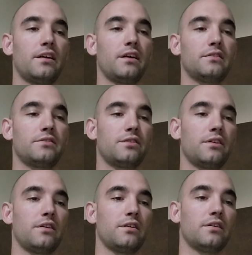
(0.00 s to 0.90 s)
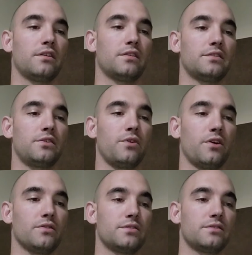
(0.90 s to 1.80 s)
contra
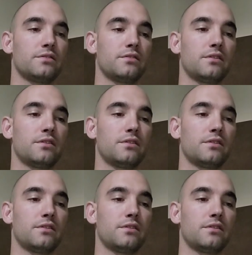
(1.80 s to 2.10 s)
Tyrannos